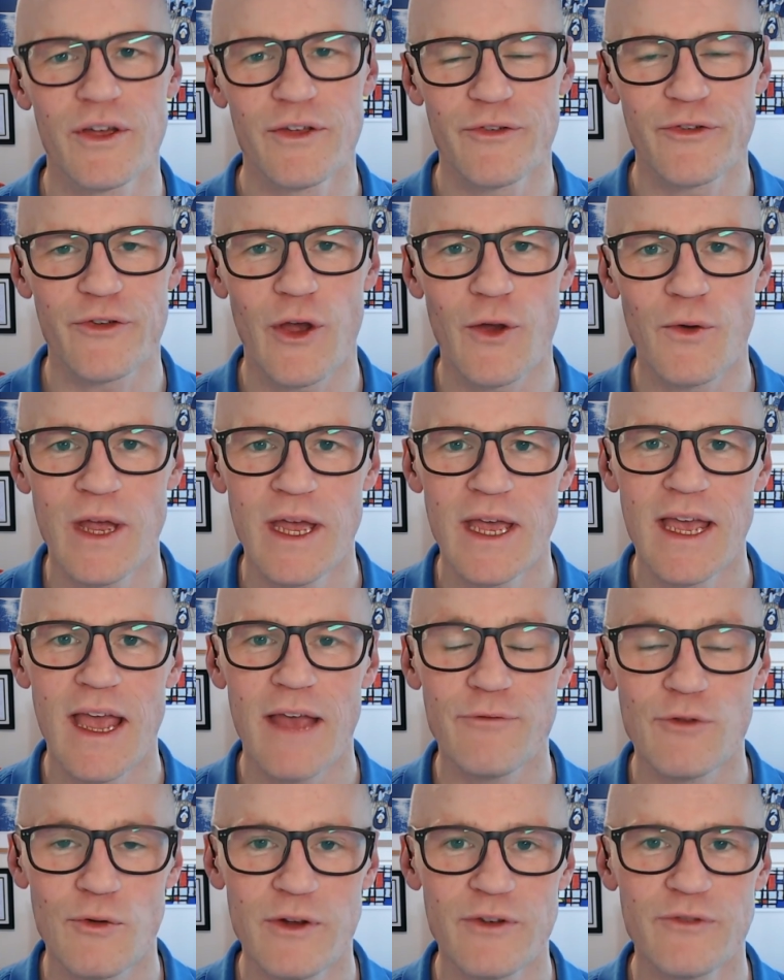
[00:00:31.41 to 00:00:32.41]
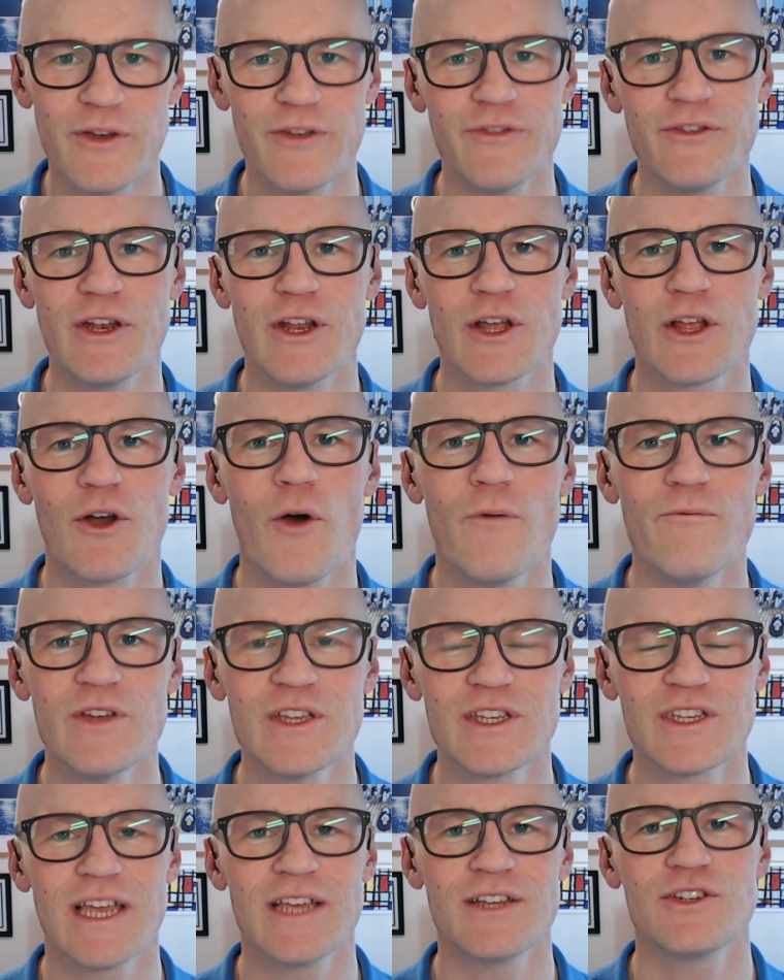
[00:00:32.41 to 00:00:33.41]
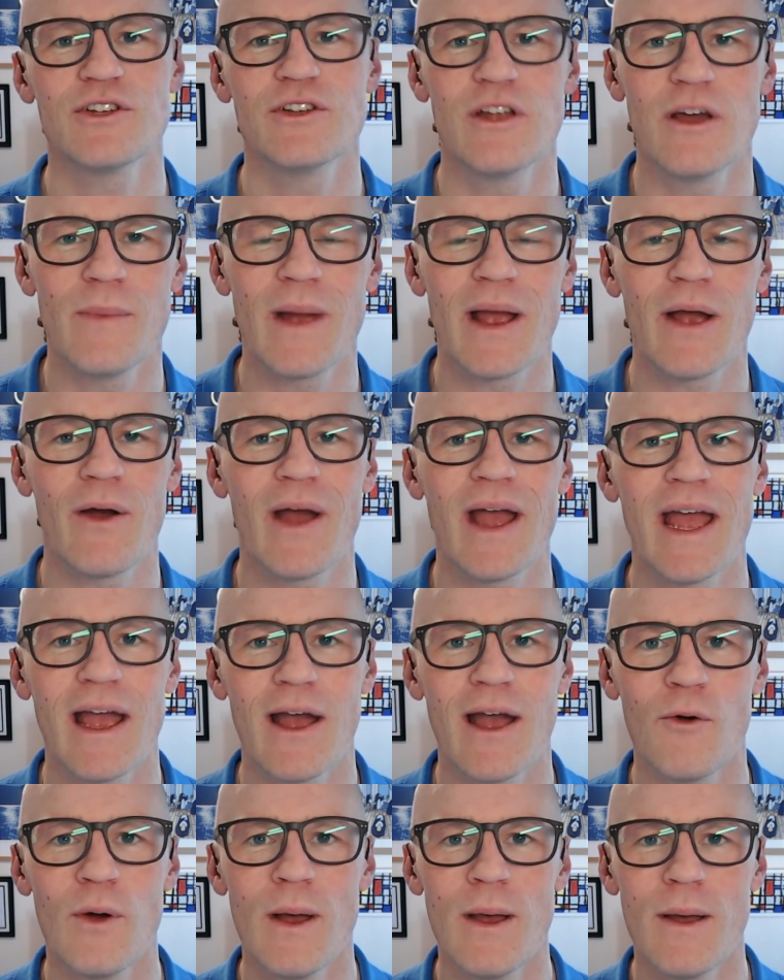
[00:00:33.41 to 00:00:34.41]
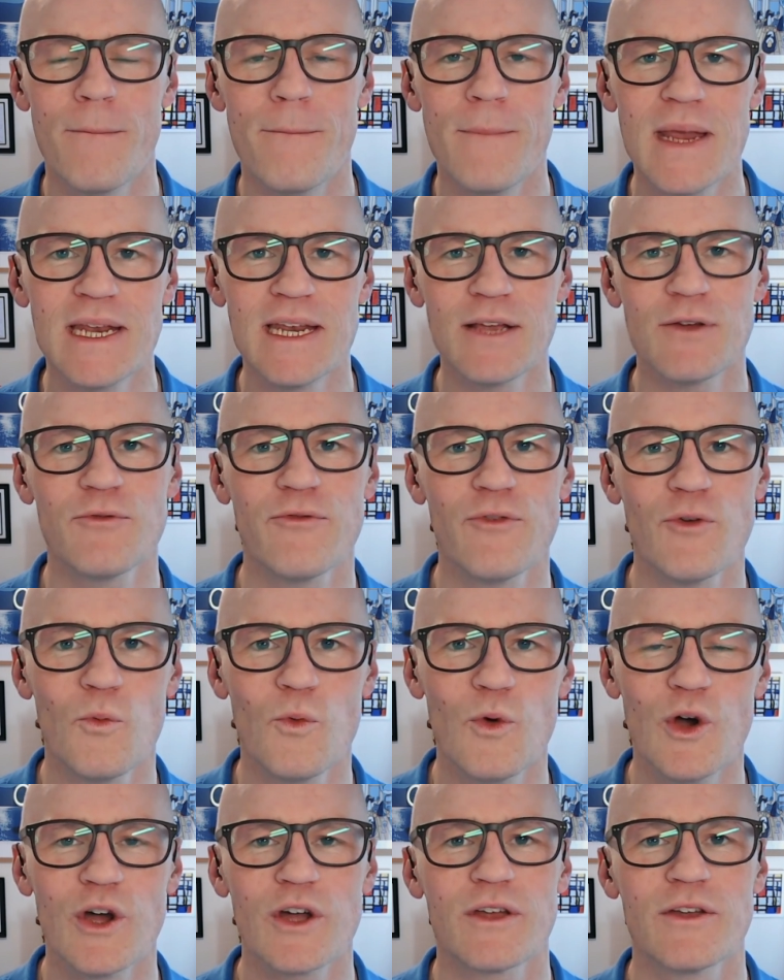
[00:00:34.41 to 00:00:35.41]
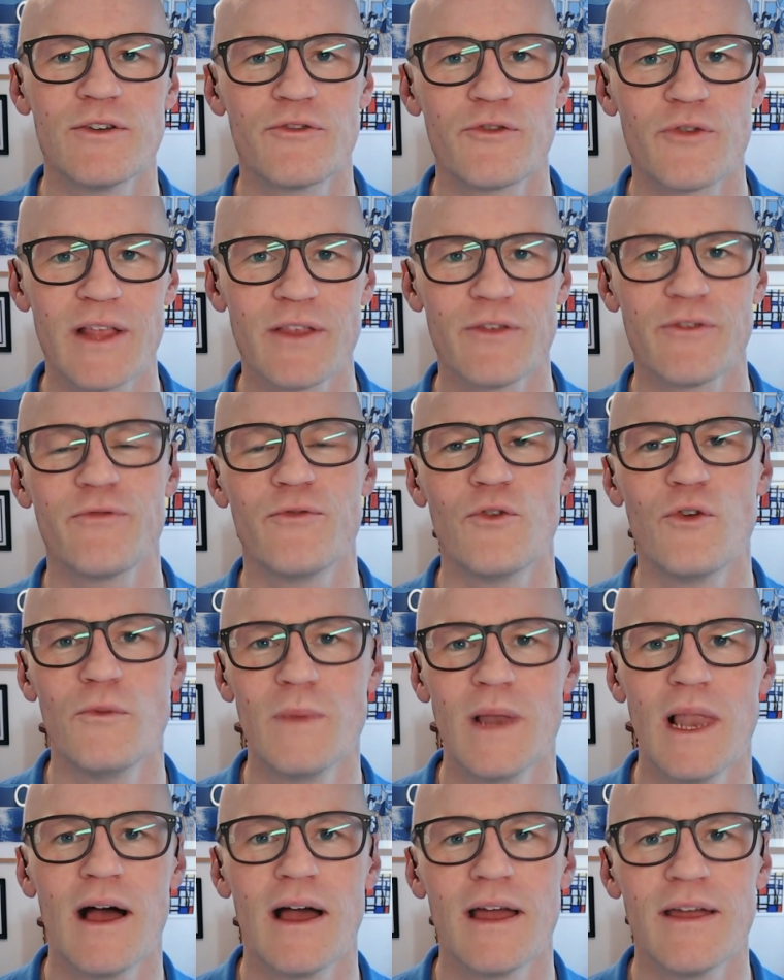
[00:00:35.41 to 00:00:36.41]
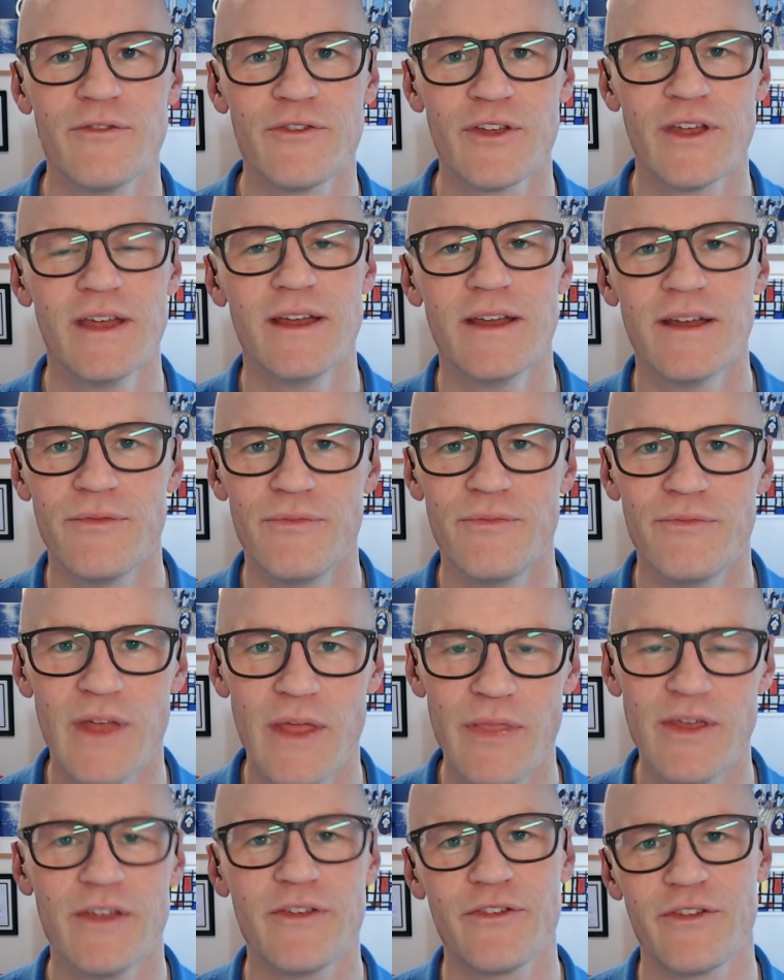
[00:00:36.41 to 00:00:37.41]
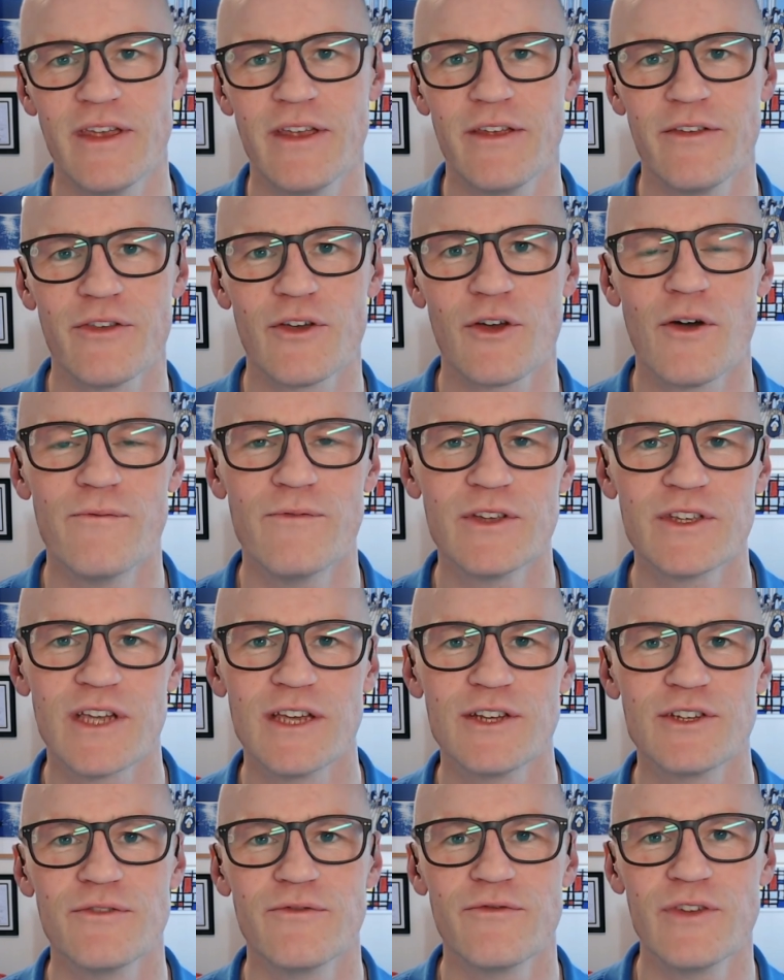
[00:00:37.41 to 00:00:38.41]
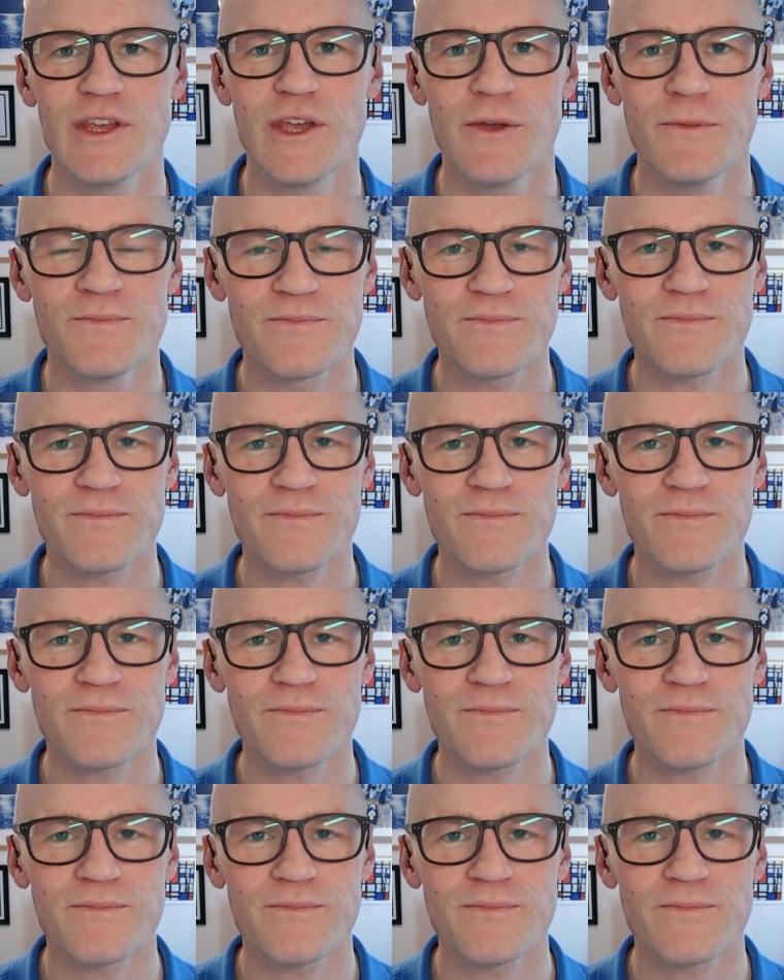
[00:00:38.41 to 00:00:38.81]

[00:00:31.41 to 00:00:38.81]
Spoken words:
So if you're interested in a conversation about how meaningful work can transform lives, then this is the conversation for you.